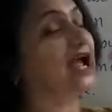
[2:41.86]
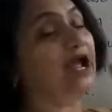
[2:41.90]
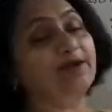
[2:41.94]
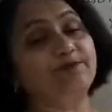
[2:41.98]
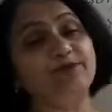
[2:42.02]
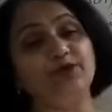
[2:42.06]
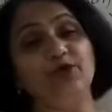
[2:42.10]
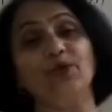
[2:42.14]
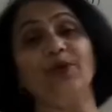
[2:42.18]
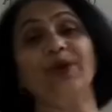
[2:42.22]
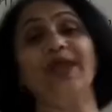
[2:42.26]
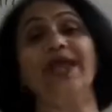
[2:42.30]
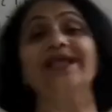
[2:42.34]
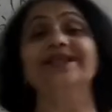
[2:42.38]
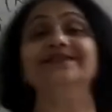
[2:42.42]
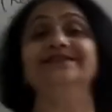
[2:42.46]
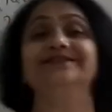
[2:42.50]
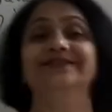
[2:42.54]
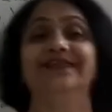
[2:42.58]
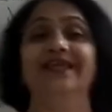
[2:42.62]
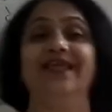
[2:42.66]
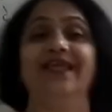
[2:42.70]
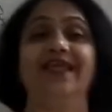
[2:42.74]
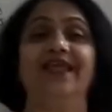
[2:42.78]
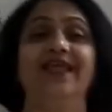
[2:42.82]
time you can
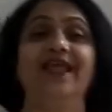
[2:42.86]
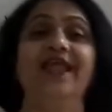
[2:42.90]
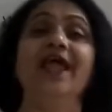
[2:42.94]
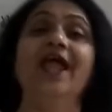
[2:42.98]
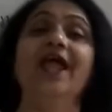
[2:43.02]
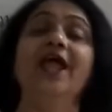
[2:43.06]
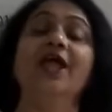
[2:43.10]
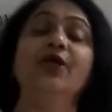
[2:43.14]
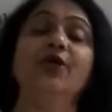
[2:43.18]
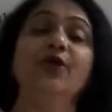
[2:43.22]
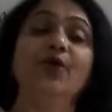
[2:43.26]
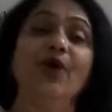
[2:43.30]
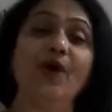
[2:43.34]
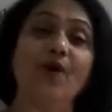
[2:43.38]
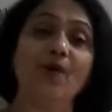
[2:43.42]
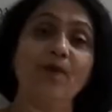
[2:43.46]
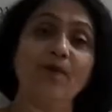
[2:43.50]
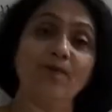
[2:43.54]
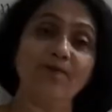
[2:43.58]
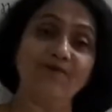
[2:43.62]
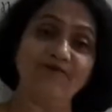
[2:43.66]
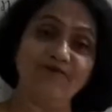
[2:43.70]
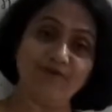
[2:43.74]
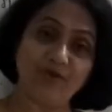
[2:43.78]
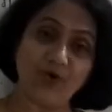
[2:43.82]
say you
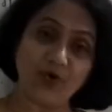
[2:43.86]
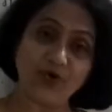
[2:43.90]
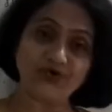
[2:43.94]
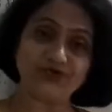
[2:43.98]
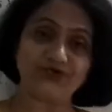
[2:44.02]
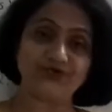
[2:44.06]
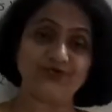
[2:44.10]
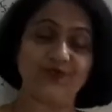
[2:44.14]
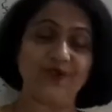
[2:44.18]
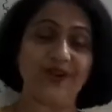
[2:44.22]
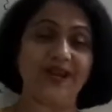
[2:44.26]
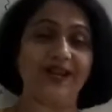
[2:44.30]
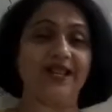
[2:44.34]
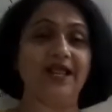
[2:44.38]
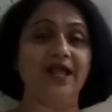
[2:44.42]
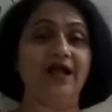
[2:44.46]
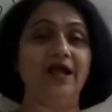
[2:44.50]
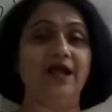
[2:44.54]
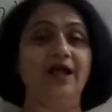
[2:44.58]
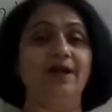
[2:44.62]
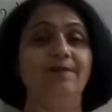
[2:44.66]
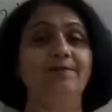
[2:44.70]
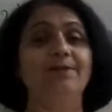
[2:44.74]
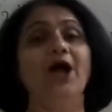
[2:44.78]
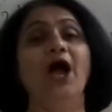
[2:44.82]
are most
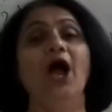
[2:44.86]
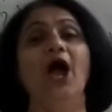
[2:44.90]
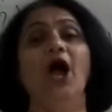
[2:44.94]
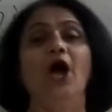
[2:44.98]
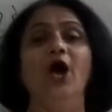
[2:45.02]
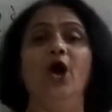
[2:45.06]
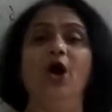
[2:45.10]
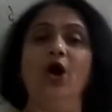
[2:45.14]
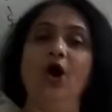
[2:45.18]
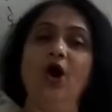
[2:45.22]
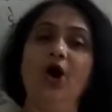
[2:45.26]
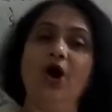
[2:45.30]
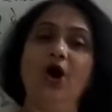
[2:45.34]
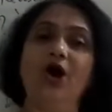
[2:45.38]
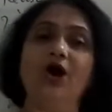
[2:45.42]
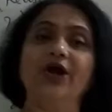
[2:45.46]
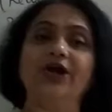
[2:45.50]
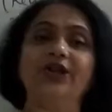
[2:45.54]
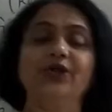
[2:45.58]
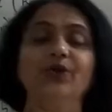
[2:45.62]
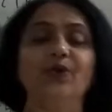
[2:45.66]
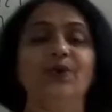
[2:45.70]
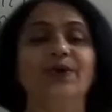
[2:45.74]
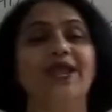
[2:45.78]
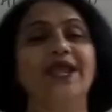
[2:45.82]
welcome, or
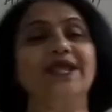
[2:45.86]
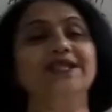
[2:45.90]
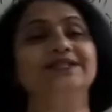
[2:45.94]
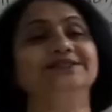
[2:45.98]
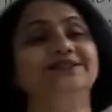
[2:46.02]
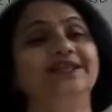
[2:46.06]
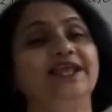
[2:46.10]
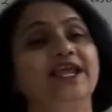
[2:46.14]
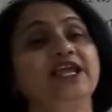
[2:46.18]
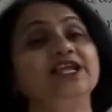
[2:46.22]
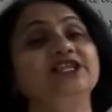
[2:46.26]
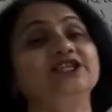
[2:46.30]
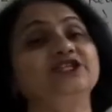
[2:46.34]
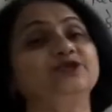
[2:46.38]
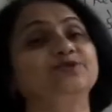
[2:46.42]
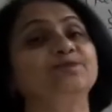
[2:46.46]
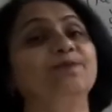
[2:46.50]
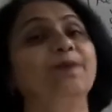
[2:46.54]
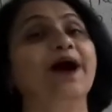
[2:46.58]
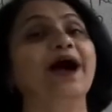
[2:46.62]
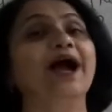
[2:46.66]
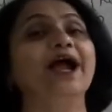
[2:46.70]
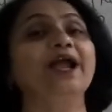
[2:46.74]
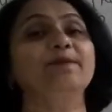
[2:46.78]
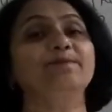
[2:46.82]
you can say it's
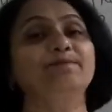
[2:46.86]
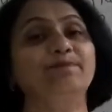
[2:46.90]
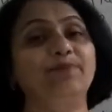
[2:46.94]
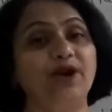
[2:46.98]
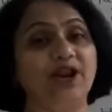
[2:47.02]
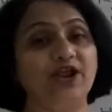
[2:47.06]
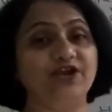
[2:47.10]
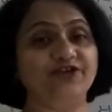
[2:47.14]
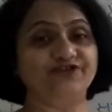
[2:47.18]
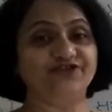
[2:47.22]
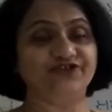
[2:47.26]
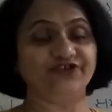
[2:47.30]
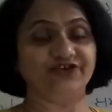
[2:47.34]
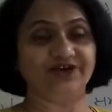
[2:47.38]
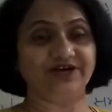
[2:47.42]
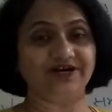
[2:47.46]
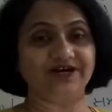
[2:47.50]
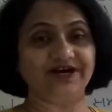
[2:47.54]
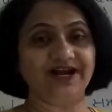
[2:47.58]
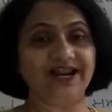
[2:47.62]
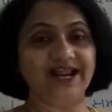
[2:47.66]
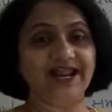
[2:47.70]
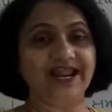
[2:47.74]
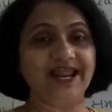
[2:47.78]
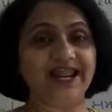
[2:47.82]
my pleasure.
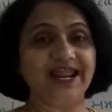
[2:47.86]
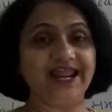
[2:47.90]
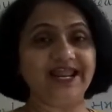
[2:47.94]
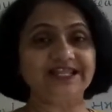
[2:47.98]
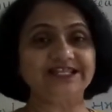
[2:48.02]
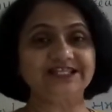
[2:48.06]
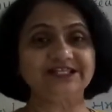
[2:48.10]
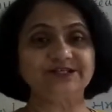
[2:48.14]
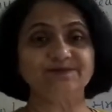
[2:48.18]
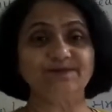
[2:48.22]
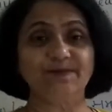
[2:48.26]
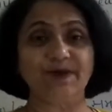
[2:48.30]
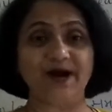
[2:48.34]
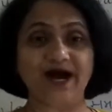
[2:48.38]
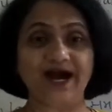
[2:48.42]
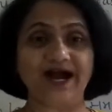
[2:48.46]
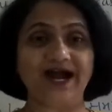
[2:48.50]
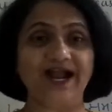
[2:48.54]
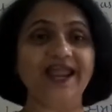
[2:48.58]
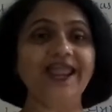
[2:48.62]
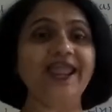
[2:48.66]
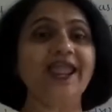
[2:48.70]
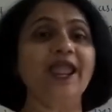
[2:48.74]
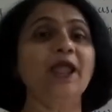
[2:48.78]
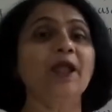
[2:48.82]
It's
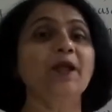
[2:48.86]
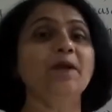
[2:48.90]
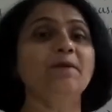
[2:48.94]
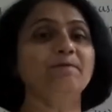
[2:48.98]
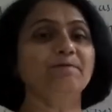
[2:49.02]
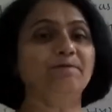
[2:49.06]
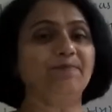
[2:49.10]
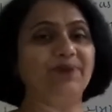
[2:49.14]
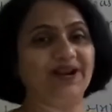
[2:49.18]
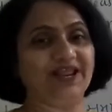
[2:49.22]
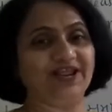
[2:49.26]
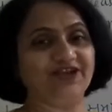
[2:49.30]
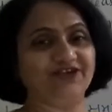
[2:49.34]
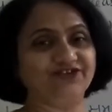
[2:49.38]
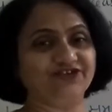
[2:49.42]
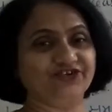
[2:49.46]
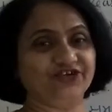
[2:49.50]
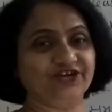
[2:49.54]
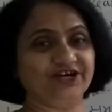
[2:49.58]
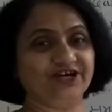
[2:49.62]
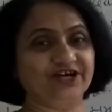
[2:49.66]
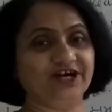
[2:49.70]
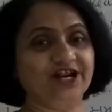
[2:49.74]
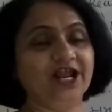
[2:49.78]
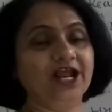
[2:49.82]
my
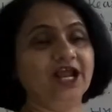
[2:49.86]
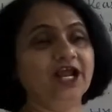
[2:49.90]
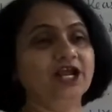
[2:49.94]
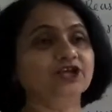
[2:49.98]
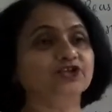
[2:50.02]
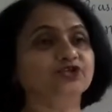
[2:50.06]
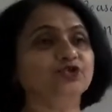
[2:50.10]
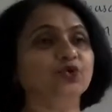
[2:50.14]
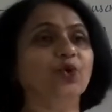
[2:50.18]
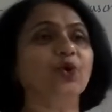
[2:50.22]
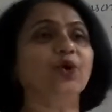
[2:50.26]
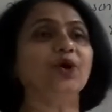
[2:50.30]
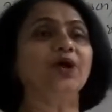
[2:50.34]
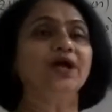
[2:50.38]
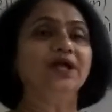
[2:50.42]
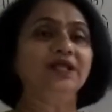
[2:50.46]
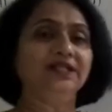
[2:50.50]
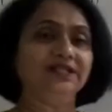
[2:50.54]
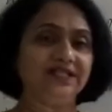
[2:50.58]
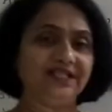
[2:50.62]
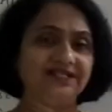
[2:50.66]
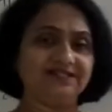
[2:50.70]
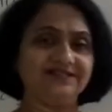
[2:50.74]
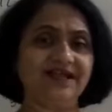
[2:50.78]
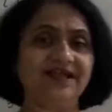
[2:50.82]
pleasure. So
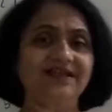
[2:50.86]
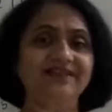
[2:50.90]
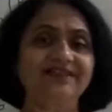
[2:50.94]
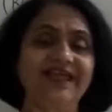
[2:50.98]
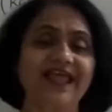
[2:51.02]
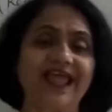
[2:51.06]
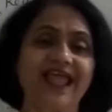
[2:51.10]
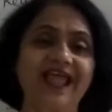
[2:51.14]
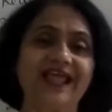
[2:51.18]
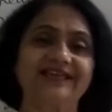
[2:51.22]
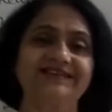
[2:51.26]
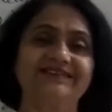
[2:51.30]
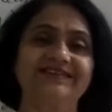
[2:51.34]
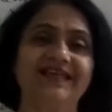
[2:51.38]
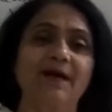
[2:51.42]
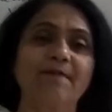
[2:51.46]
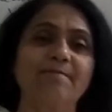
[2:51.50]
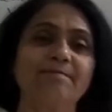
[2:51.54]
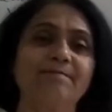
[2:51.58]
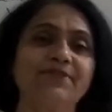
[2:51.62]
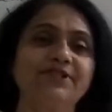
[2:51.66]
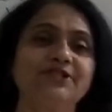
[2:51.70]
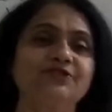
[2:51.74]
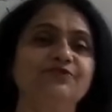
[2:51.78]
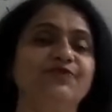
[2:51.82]
these are the
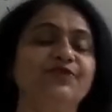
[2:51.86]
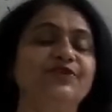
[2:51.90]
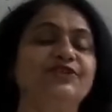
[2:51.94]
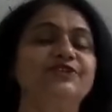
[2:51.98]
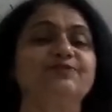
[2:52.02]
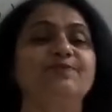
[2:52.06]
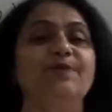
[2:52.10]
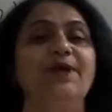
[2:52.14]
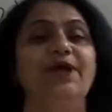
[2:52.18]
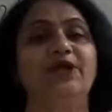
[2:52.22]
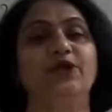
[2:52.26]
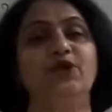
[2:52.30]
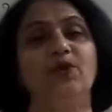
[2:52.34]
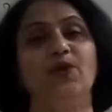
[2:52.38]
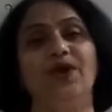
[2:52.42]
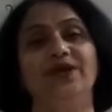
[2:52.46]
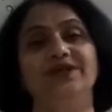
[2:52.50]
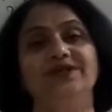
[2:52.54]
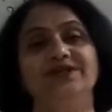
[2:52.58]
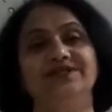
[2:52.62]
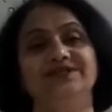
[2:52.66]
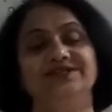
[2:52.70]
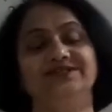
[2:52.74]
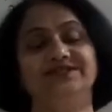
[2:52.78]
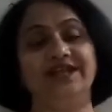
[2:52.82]
examples which make you
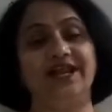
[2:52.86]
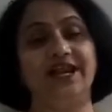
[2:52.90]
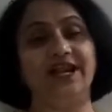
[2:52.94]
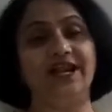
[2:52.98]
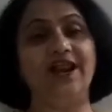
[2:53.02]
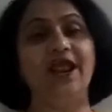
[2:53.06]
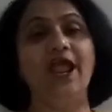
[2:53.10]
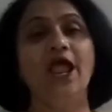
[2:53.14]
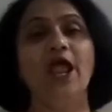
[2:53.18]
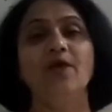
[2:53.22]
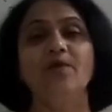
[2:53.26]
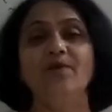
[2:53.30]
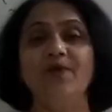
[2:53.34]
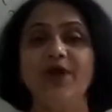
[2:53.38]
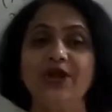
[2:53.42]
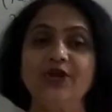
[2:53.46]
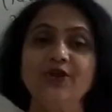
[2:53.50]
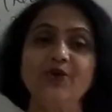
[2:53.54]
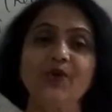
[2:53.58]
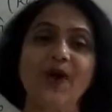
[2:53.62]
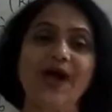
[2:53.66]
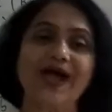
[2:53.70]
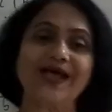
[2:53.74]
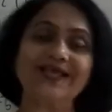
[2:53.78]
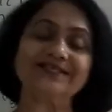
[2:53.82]
understand. When
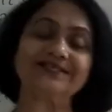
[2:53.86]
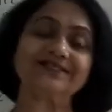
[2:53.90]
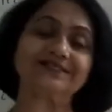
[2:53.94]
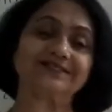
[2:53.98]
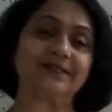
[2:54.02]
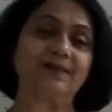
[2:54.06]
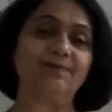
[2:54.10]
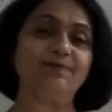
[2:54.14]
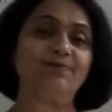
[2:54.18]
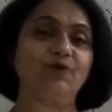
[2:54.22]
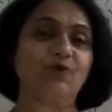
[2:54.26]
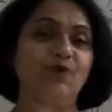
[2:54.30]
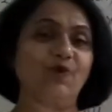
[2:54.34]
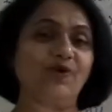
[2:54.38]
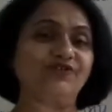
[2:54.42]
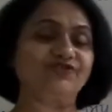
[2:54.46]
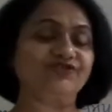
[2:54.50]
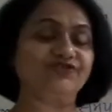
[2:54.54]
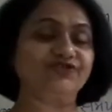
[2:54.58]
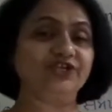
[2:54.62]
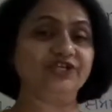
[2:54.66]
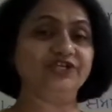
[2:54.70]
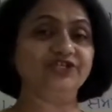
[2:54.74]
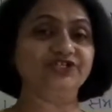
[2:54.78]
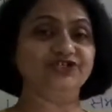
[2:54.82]
you ask some
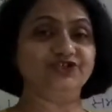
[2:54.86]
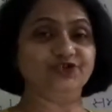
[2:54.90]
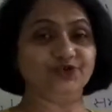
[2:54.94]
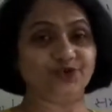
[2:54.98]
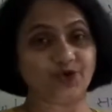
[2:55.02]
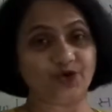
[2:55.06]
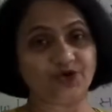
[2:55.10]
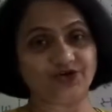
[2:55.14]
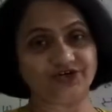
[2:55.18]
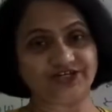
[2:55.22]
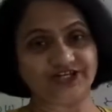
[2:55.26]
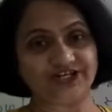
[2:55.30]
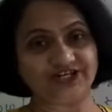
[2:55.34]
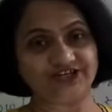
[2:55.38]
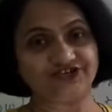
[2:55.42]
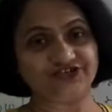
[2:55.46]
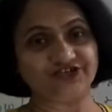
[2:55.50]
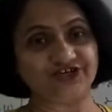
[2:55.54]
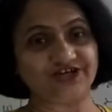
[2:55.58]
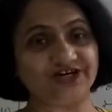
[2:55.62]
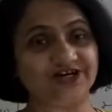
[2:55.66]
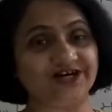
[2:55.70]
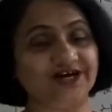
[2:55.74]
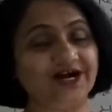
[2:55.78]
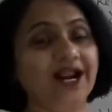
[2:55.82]
question to your
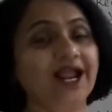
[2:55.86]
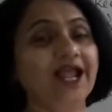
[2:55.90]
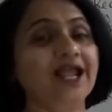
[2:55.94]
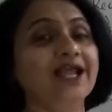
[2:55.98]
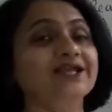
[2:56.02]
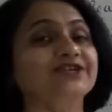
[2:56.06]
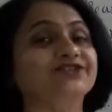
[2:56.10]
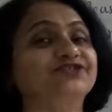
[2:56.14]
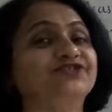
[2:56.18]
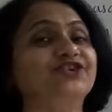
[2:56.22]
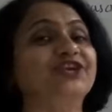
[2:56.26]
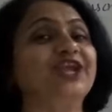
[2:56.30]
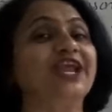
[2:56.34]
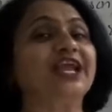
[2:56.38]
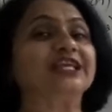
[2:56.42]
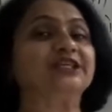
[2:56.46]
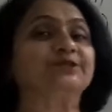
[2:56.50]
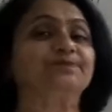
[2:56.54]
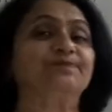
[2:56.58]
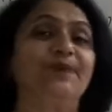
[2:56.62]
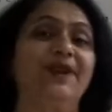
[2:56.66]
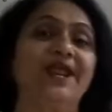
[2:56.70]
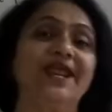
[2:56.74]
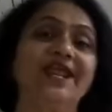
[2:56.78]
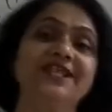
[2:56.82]
teacher, she
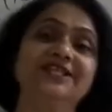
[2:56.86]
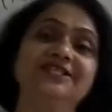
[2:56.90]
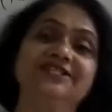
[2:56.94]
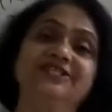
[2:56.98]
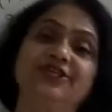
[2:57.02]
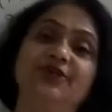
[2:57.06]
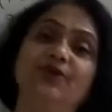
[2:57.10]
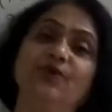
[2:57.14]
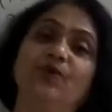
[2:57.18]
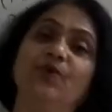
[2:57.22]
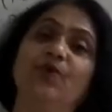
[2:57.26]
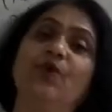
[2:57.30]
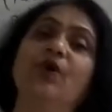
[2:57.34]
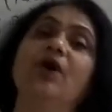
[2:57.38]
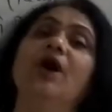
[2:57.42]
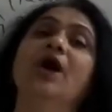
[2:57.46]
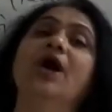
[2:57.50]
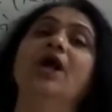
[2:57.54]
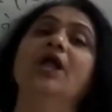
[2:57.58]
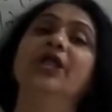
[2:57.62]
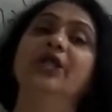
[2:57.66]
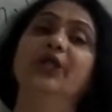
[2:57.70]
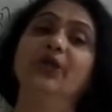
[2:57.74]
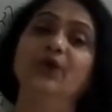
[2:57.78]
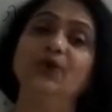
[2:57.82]
explains you
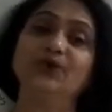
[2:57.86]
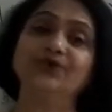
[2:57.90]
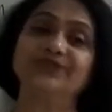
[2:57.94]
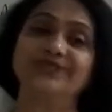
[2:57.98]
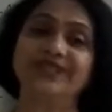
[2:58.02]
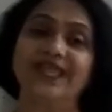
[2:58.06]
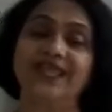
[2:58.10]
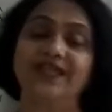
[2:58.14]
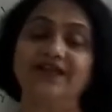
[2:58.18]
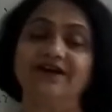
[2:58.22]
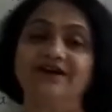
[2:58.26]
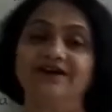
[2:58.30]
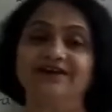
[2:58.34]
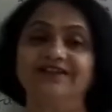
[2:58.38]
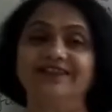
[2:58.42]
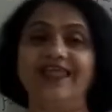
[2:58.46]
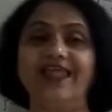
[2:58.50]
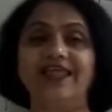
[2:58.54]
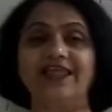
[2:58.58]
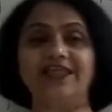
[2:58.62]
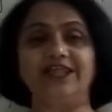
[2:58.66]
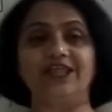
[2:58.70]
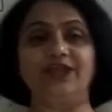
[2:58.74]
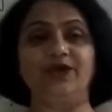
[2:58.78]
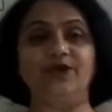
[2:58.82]
say her
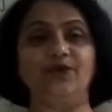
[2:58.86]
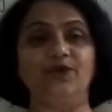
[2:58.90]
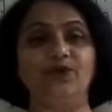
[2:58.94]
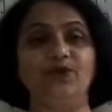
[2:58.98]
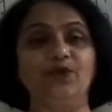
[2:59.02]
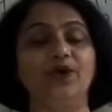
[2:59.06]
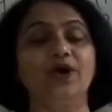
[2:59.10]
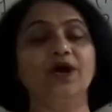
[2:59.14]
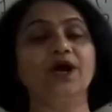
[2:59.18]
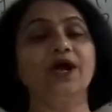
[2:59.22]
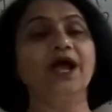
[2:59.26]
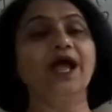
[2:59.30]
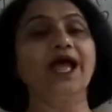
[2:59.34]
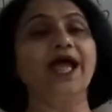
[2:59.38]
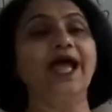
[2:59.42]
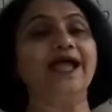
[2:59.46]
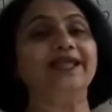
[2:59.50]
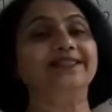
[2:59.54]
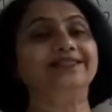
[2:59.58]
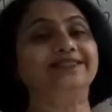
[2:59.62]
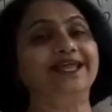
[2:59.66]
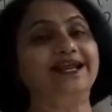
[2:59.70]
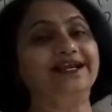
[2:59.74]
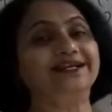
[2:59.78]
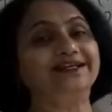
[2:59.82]
thank you.
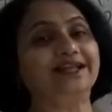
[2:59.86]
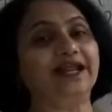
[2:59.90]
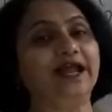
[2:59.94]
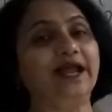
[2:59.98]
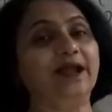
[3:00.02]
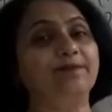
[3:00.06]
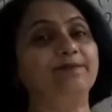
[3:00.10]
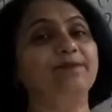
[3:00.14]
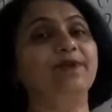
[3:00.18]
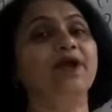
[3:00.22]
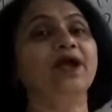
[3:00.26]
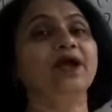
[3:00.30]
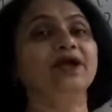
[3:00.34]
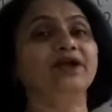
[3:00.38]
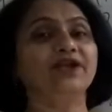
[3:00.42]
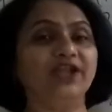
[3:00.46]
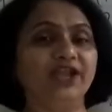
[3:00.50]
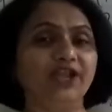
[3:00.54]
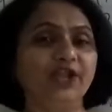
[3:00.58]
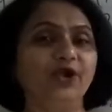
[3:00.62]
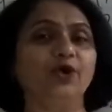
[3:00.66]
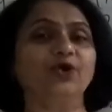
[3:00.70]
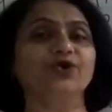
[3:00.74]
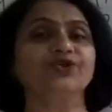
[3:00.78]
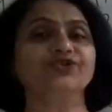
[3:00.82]
At that time
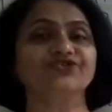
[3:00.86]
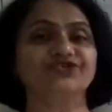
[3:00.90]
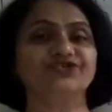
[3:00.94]
he or